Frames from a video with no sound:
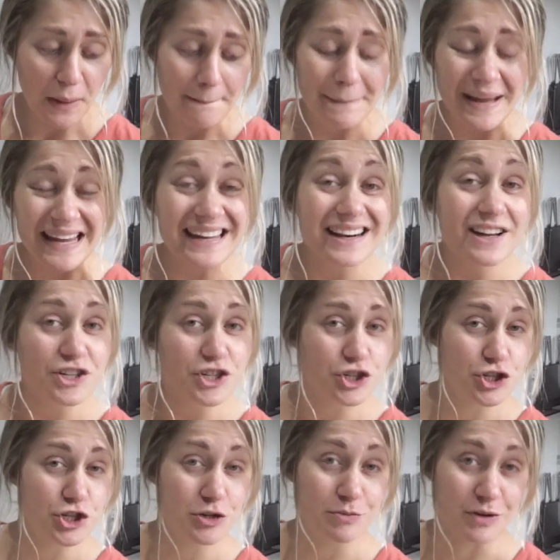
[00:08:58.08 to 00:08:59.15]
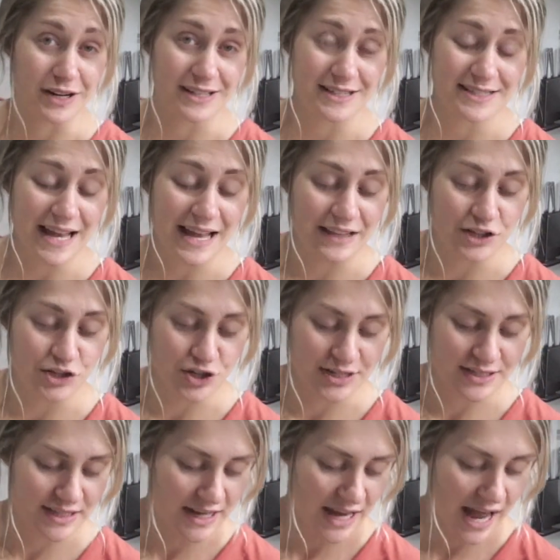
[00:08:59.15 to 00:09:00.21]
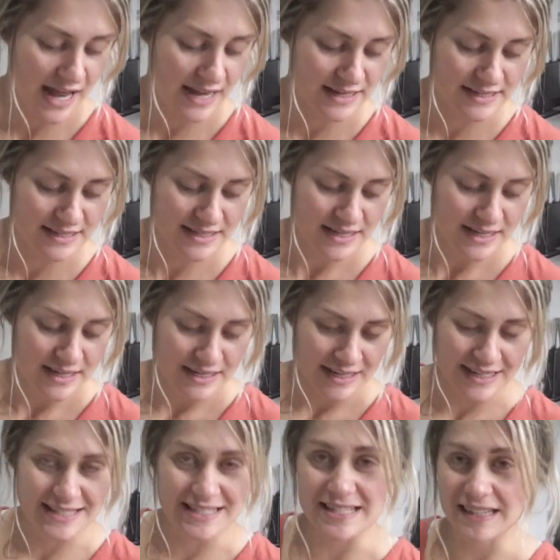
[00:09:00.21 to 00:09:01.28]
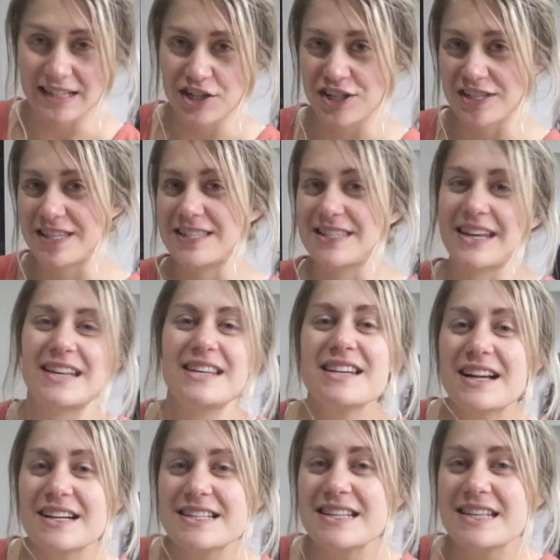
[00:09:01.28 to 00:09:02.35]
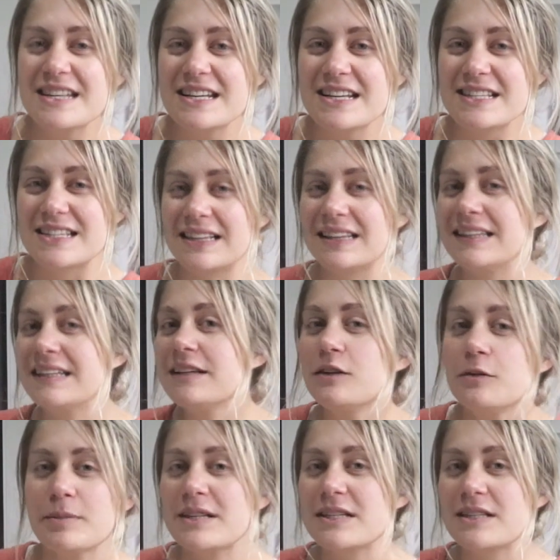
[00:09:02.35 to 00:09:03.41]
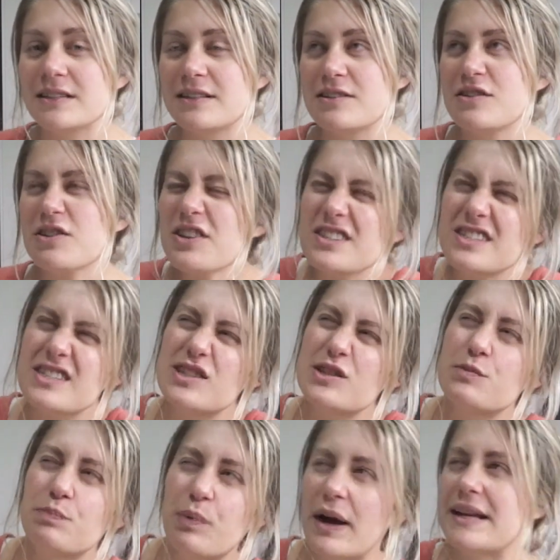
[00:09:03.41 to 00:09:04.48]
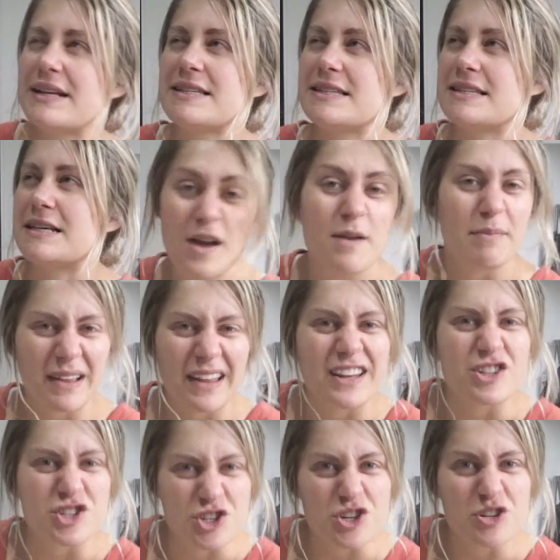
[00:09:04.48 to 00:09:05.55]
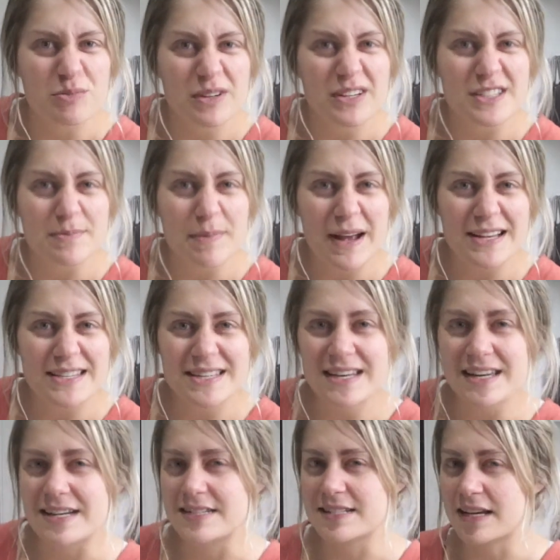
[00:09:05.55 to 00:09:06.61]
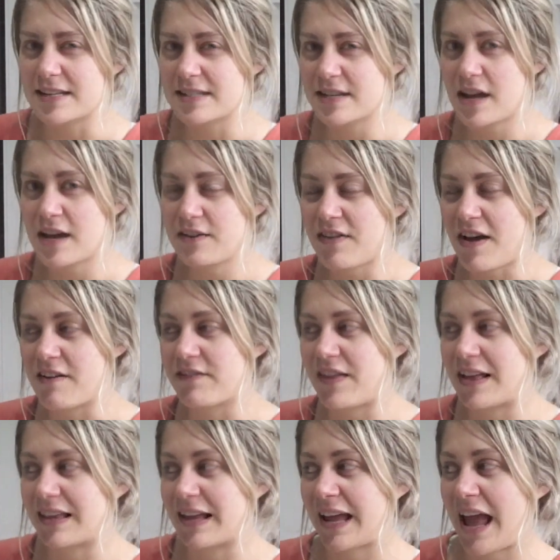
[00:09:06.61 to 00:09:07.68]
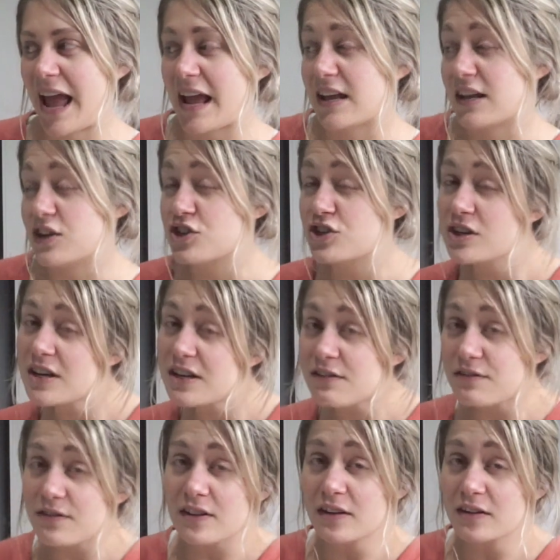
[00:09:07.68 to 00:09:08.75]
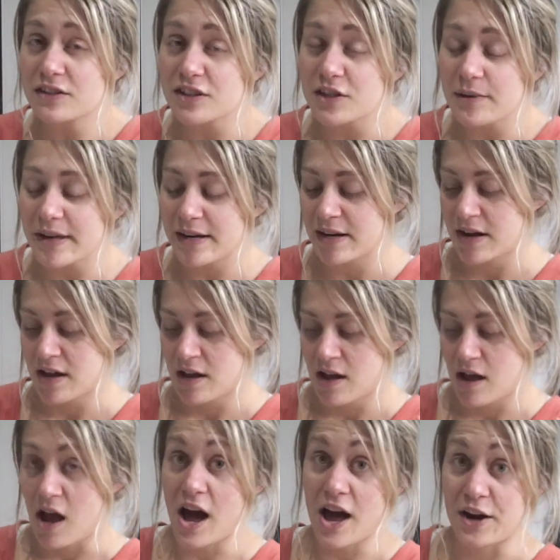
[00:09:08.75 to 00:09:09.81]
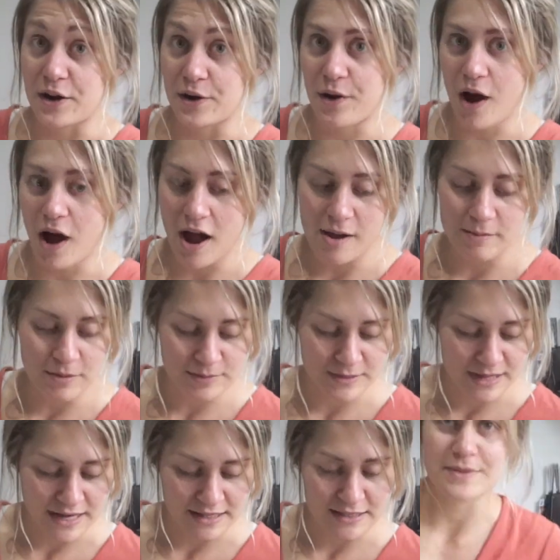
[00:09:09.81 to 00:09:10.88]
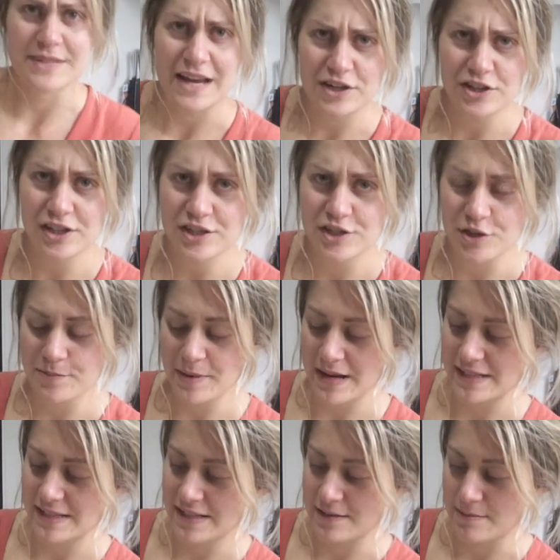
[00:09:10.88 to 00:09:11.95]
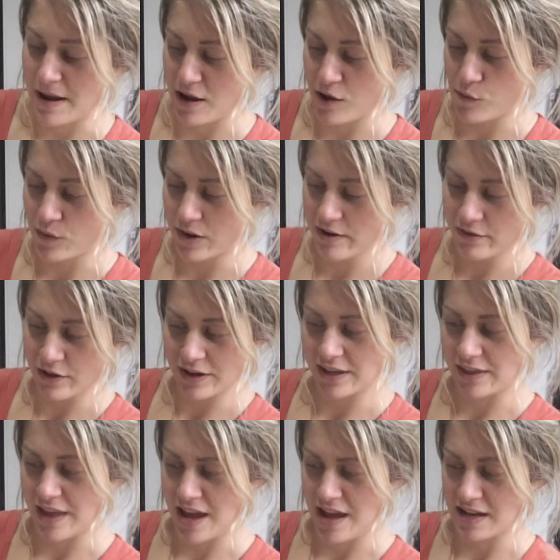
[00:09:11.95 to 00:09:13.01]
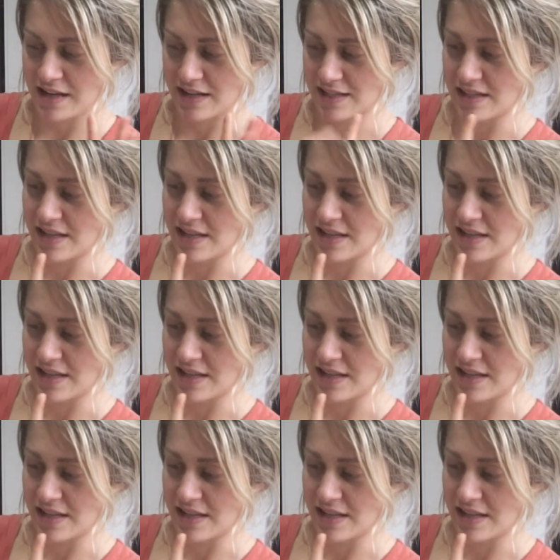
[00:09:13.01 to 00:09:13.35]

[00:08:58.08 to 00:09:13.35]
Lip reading: peanut turmeric salad dressing, and it's delicious. It's like nutty, little bit not spicy, but like turmeric spicy, and it does kind of have that like Asian-y feel to it. I don't know, I'm obsessed. It's actually super easy to make. What I've got in there is